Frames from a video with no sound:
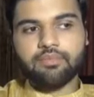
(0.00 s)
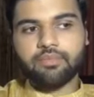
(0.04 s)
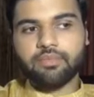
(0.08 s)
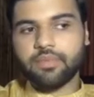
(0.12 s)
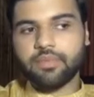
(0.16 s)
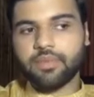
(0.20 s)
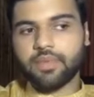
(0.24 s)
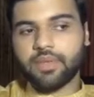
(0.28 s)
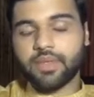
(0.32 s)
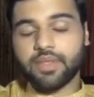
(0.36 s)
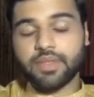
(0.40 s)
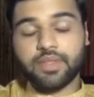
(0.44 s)

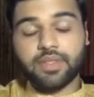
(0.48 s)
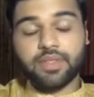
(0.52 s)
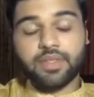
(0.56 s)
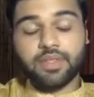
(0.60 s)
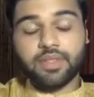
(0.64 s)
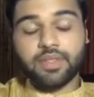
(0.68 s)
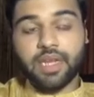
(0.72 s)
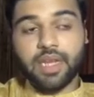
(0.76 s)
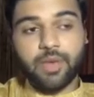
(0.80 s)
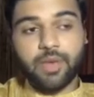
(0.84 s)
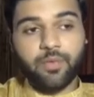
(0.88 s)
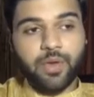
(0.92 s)
it's
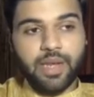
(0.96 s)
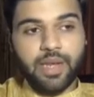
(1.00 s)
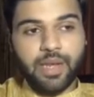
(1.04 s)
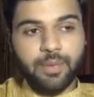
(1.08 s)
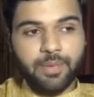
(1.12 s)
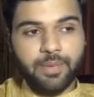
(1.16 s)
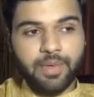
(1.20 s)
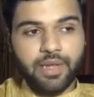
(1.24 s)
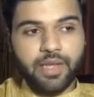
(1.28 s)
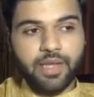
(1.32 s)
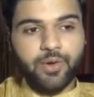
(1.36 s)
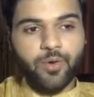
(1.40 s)
still
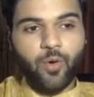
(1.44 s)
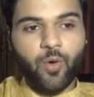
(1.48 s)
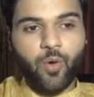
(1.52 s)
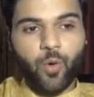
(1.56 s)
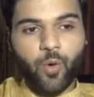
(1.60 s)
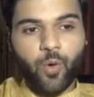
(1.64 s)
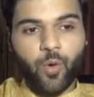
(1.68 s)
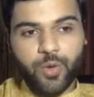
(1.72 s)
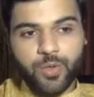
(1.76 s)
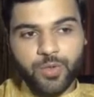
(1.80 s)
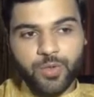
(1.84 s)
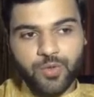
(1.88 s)
available in
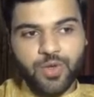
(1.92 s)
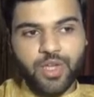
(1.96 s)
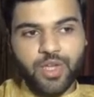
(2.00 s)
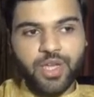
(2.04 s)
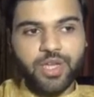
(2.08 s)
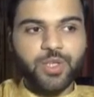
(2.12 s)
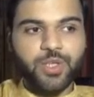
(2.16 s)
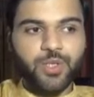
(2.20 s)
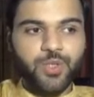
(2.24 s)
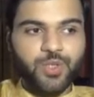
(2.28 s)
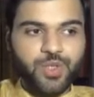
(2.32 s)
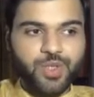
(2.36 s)
all 3
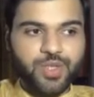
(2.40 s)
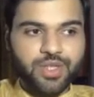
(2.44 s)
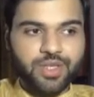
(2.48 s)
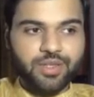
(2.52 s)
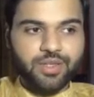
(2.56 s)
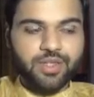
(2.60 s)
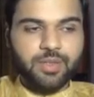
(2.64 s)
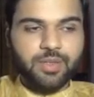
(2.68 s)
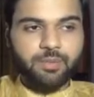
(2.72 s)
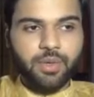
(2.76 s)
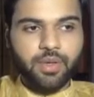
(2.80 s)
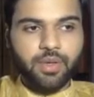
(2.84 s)
editions.
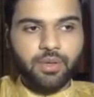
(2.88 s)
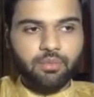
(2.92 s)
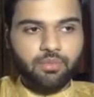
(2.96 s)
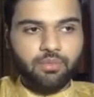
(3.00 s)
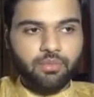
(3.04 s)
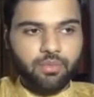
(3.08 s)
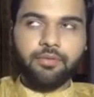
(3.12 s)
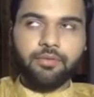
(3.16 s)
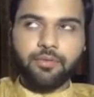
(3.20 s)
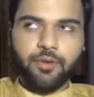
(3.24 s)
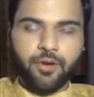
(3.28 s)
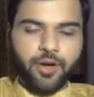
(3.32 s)
It's
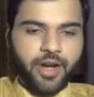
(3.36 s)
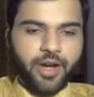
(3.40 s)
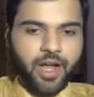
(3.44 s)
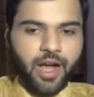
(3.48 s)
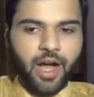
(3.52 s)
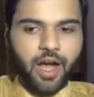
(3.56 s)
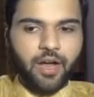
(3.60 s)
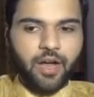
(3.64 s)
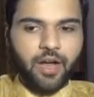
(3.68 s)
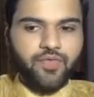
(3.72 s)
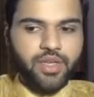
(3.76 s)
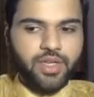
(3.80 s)
been
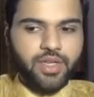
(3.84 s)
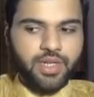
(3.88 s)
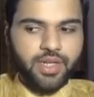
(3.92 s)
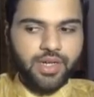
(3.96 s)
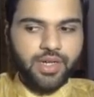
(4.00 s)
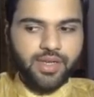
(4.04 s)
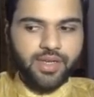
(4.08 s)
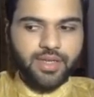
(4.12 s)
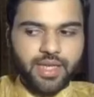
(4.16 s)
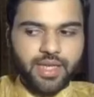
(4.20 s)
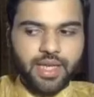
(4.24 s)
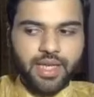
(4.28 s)
4.5
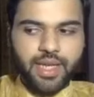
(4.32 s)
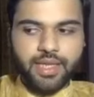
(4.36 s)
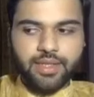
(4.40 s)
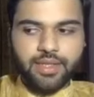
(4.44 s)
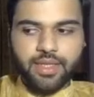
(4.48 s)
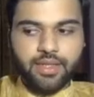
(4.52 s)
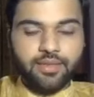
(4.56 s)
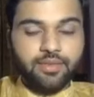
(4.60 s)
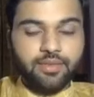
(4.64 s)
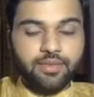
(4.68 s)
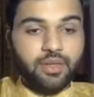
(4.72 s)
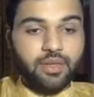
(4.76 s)
years, I
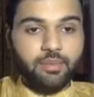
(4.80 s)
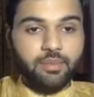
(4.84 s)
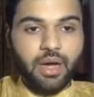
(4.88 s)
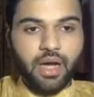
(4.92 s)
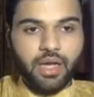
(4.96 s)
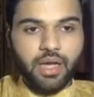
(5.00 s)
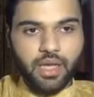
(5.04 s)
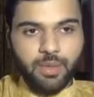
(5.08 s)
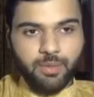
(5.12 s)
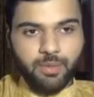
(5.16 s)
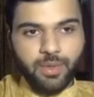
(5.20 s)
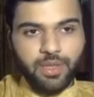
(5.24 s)
think it's
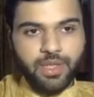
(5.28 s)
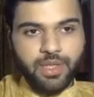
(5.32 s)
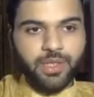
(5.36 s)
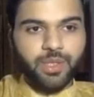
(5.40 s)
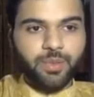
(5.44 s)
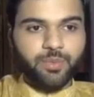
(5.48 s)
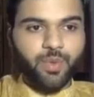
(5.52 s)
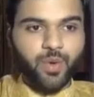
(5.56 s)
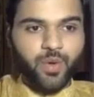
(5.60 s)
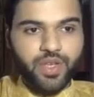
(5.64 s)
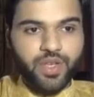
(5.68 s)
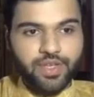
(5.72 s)
remarkable that the
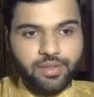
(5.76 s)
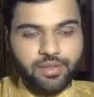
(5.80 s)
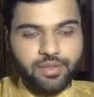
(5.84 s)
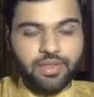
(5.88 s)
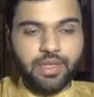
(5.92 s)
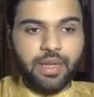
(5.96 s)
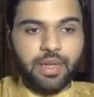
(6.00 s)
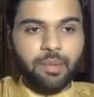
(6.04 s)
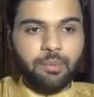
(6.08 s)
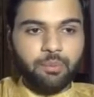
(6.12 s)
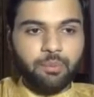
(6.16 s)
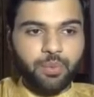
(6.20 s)
book is
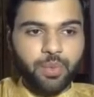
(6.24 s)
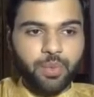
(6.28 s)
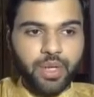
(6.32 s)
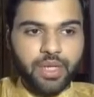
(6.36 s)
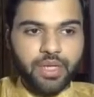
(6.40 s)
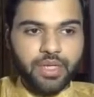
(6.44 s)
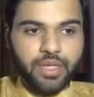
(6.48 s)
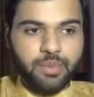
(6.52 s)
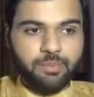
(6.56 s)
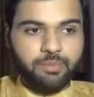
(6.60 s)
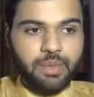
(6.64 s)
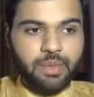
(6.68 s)
still in
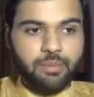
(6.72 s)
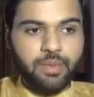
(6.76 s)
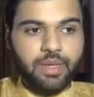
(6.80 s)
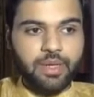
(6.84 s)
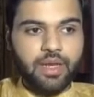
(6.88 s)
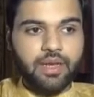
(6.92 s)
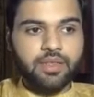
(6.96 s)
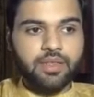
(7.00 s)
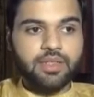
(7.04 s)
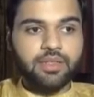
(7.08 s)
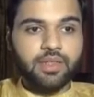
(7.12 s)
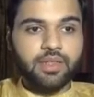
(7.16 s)
print.
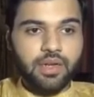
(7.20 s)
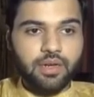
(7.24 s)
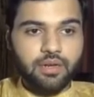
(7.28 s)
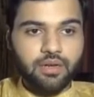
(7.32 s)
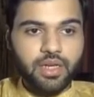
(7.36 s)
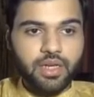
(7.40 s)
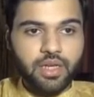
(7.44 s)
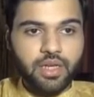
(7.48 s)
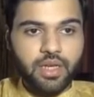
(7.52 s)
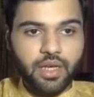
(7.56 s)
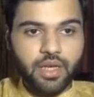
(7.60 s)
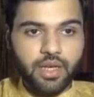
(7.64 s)
People are still
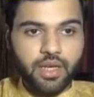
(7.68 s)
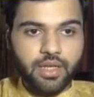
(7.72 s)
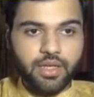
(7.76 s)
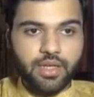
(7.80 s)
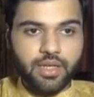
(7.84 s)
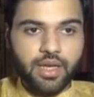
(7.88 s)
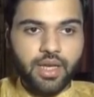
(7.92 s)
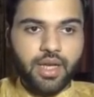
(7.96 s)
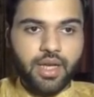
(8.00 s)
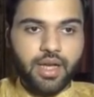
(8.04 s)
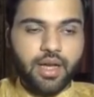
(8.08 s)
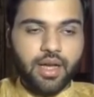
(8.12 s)
reading it.
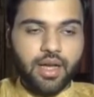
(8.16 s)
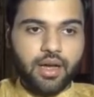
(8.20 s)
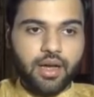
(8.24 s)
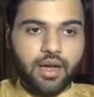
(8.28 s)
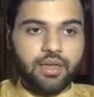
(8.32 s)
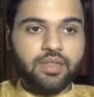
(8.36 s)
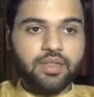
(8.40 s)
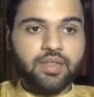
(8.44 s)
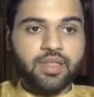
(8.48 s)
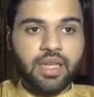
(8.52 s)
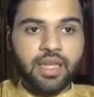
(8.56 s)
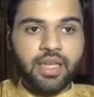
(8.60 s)

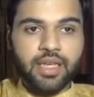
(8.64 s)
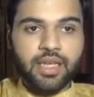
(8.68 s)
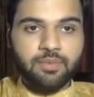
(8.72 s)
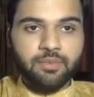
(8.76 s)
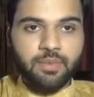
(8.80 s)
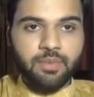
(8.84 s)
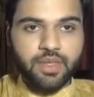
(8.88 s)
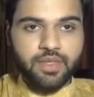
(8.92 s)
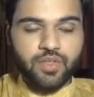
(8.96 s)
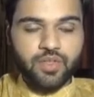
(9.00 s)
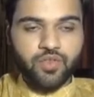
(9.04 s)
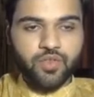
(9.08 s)
I still get
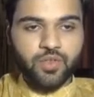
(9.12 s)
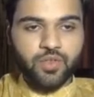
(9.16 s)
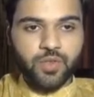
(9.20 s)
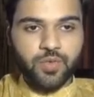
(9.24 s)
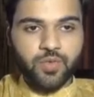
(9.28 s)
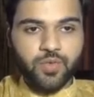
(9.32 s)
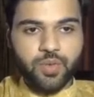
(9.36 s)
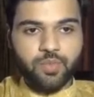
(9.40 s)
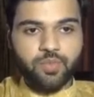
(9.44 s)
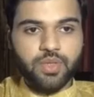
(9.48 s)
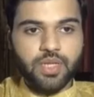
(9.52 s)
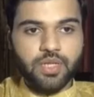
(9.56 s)
messages
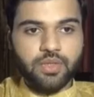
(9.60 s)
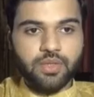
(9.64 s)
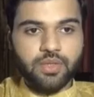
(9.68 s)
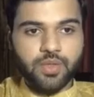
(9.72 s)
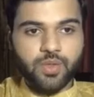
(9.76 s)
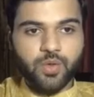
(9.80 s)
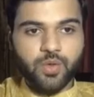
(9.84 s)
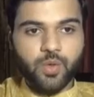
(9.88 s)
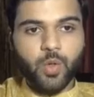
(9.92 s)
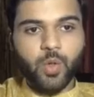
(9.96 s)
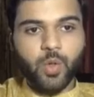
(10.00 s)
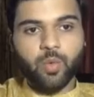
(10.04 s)
from
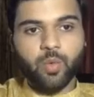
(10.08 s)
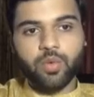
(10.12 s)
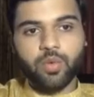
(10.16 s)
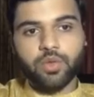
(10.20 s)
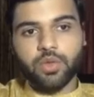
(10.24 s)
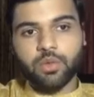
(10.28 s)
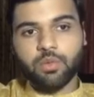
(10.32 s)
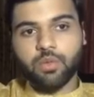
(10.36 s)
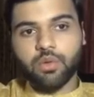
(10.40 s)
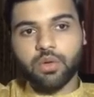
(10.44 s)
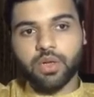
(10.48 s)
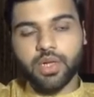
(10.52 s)
readers all over
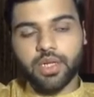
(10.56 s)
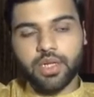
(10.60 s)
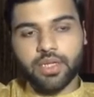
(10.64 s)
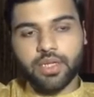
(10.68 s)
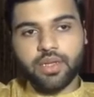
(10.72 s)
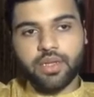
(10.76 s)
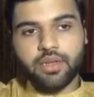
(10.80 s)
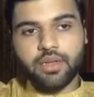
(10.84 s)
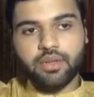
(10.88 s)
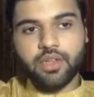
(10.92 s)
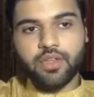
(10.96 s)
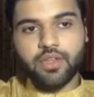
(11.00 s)
the world.
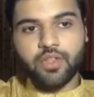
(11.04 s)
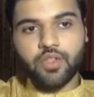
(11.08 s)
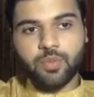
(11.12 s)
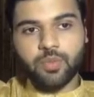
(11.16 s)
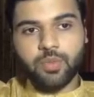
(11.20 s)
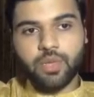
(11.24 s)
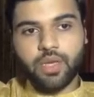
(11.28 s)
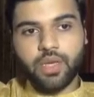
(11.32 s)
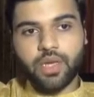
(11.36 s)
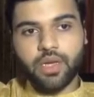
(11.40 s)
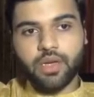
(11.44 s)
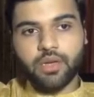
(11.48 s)
They reach
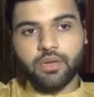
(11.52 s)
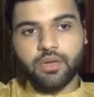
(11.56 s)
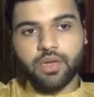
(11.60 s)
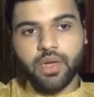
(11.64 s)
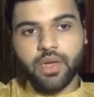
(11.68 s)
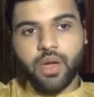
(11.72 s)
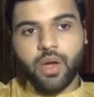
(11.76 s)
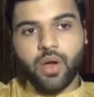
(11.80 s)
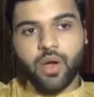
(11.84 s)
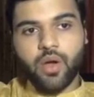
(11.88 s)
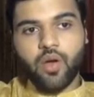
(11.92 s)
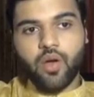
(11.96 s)
me out
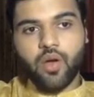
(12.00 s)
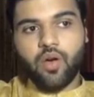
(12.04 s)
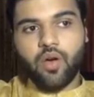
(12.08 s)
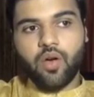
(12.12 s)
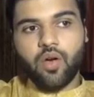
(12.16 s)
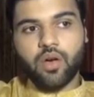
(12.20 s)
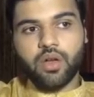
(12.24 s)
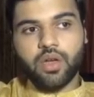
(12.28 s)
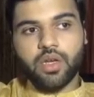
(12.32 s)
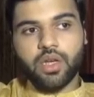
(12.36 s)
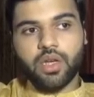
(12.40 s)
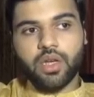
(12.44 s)

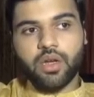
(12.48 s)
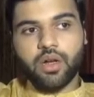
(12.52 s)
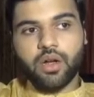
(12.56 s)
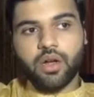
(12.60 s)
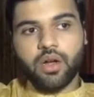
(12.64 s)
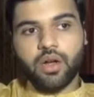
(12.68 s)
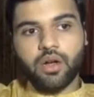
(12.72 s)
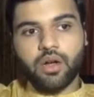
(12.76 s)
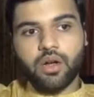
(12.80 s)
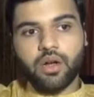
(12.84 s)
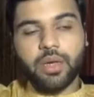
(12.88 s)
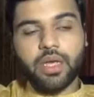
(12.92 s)
on
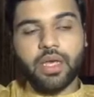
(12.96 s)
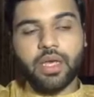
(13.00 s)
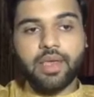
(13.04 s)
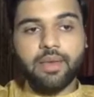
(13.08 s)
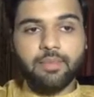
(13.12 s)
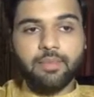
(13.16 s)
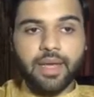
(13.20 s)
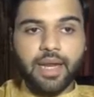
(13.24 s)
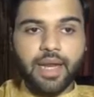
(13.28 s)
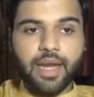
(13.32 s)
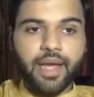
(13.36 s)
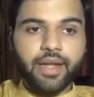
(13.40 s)
my
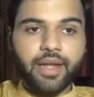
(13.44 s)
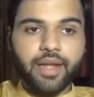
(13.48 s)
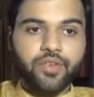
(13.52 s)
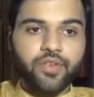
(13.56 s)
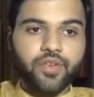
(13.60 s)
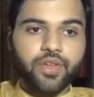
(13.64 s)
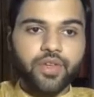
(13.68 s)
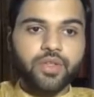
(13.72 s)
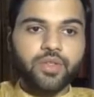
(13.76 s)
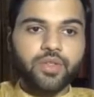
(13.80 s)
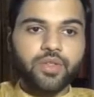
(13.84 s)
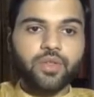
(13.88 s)
email
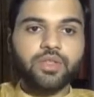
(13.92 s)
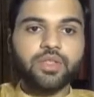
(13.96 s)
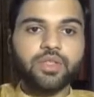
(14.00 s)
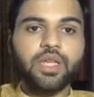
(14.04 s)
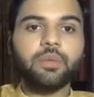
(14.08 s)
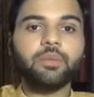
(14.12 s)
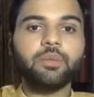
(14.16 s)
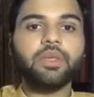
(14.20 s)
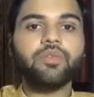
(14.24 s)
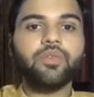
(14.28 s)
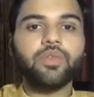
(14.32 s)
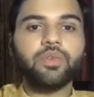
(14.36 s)
address, or
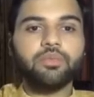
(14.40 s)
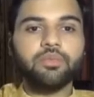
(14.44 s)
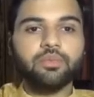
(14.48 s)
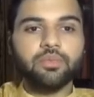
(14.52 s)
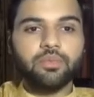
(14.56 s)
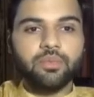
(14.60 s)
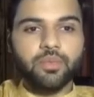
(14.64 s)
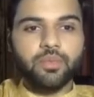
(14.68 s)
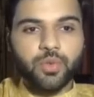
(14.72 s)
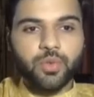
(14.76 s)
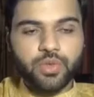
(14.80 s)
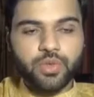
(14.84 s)
some even
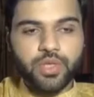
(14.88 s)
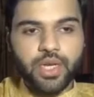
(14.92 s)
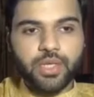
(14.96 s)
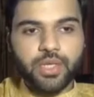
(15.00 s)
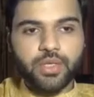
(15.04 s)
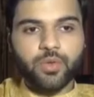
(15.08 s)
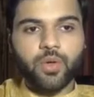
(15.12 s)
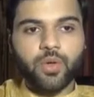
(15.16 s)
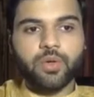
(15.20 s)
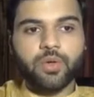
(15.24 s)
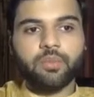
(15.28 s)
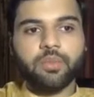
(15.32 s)
do
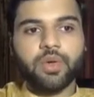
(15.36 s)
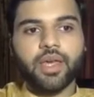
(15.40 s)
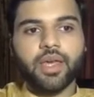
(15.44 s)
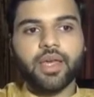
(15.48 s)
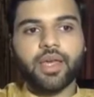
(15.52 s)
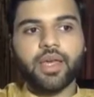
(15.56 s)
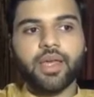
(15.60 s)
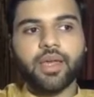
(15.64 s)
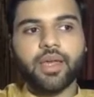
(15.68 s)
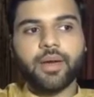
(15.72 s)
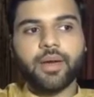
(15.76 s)
that on my